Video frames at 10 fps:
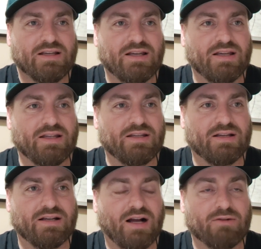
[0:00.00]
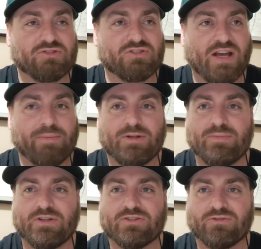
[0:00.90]
And uh, I was just happy to
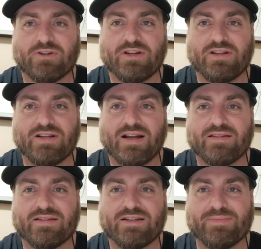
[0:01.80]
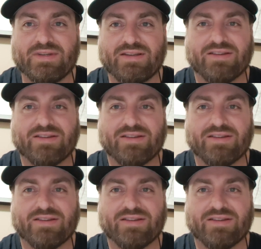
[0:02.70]
be his friend and not his enemy.